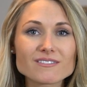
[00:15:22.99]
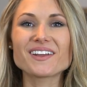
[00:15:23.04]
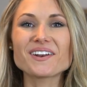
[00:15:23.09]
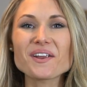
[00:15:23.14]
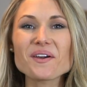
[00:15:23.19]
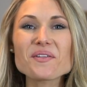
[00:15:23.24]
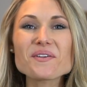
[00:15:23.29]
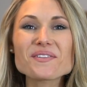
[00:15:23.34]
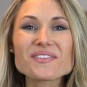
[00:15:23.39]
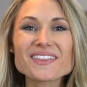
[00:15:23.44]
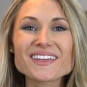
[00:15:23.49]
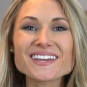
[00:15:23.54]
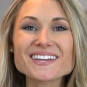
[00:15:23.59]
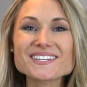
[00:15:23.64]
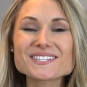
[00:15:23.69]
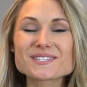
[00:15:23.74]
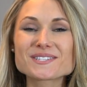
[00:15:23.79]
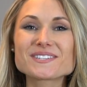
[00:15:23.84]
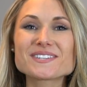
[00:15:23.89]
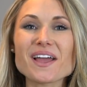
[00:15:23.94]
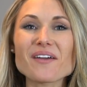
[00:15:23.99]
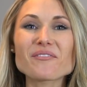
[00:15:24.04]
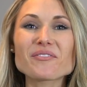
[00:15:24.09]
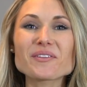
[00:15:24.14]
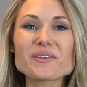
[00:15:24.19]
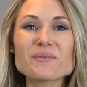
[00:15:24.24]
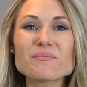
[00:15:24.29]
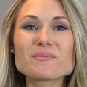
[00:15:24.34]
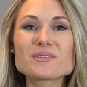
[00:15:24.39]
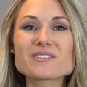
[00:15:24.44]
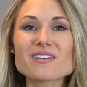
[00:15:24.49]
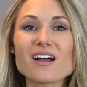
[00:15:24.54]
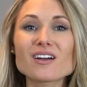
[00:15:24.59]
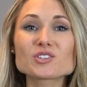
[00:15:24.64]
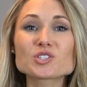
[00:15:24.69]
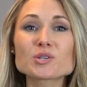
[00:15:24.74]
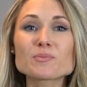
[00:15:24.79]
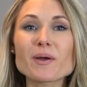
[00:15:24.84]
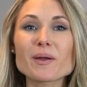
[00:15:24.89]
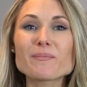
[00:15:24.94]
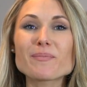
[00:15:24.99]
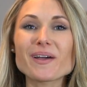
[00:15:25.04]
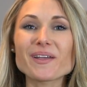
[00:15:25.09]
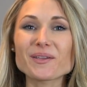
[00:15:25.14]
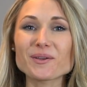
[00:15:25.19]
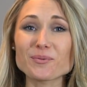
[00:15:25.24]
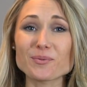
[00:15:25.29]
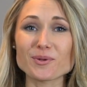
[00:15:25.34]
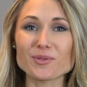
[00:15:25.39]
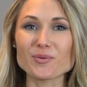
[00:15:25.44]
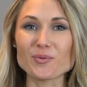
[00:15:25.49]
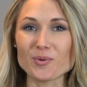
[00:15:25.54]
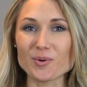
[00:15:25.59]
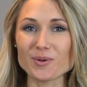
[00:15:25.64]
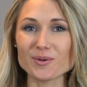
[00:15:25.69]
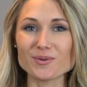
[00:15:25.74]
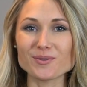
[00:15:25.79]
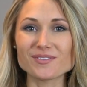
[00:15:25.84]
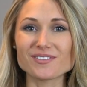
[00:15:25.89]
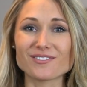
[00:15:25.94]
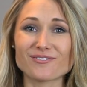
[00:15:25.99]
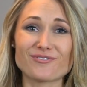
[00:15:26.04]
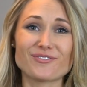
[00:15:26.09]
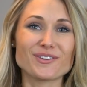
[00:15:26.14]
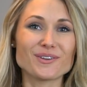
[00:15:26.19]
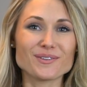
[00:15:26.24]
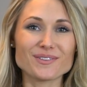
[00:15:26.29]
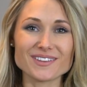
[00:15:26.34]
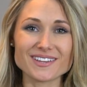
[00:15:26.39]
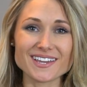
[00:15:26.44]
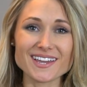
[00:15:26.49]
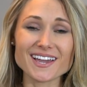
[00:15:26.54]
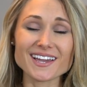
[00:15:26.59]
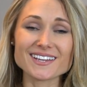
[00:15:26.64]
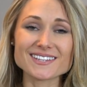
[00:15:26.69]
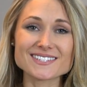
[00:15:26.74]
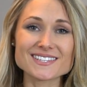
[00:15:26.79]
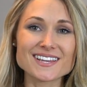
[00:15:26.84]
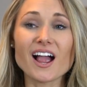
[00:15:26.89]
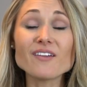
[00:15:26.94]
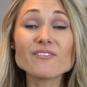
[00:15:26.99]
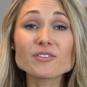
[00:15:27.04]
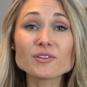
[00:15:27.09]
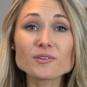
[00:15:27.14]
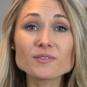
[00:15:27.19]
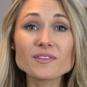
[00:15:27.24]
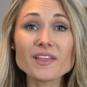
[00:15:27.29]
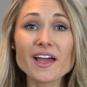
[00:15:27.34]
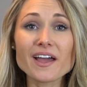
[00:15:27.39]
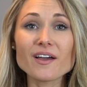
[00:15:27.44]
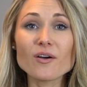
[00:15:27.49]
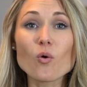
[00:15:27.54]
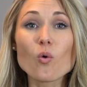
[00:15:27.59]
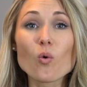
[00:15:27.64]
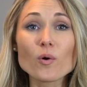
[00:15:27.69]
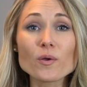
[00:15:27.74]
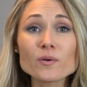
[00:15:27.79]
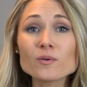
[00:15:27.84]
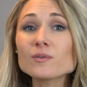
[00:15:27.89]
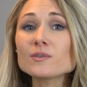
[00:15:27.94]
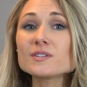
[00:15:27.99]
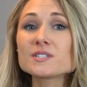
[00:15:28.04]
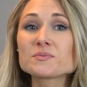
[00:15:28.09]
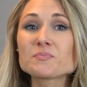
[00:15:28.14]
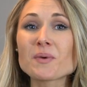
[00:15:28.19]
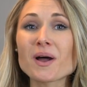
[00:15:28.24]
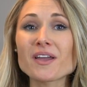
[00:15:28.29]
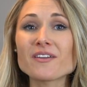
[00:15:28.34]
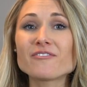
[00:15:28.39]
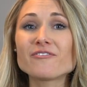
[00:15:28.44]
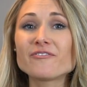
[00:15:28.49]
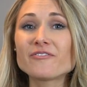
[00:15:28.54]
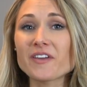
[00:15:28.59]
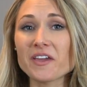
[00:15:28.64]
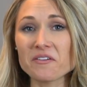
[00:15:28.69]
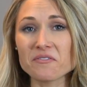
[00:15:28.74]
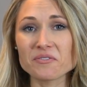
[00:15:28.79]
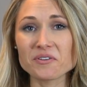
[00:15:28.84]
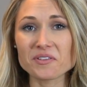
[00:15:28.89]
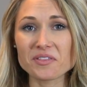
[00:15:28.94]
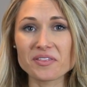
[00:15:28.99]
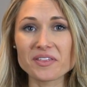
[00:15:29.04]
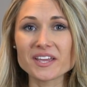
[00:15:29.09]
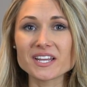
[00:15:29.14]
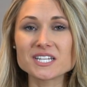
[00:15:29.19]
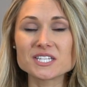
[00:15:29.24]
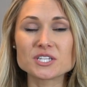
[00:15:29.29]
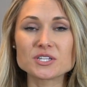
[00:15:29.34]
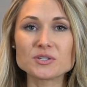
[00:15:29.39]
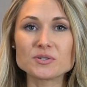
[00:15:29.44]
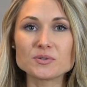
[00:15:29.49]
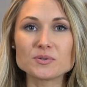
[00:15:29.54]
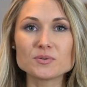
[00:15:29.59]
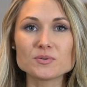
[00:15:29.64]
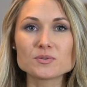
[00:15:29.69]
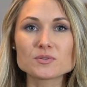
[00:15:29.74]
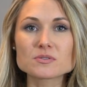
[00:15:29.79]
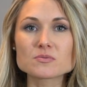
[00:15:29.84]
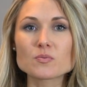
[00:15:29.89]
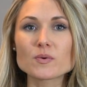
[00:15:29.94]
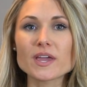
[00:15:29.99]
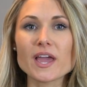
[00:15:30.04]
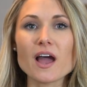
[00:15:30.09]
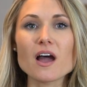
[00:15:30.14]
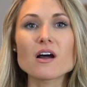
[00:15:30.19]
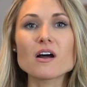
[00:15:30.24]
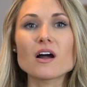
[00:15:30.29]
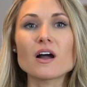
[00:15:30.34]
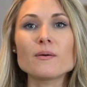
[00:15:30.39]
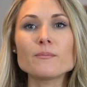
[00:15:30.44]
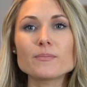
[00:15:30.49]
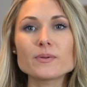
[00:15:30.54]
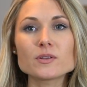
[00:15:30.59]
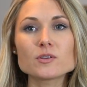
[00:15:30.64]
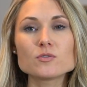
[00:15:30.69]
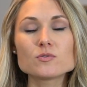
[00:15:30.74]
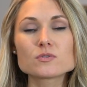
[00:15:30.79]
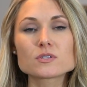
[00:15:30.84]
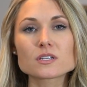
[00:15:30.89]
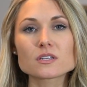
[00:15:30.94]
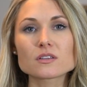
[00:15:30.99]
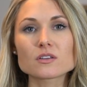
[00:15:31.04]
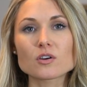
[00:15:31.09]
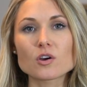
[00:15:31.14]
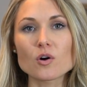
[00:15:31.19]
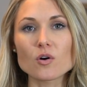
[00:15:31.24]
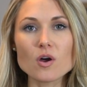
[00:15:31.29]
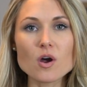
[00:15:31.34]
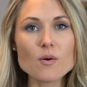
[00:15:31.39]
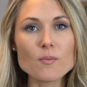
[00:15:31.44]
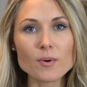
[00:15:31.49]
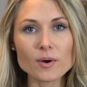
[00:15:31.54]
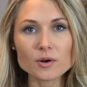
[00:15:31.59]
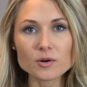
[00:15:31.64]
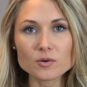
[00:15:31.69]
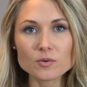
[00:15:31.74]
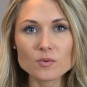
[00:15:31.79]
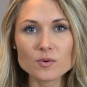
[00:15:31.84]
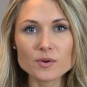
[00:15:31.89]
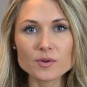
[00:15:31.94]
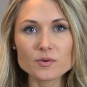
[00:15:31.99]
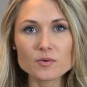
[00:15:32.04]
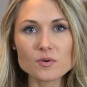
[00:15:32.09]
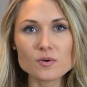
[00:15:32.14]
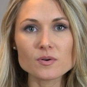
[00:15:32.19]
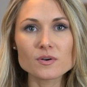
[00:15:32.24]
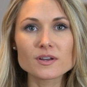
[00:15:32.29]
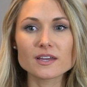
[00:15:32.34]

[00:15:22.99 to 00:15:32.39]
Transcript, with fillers: Another thing is definitely massaging my belly with oil to feel the kicks. I've learned that oil is my favorite thing to use. I've been using the cocoa butter oil.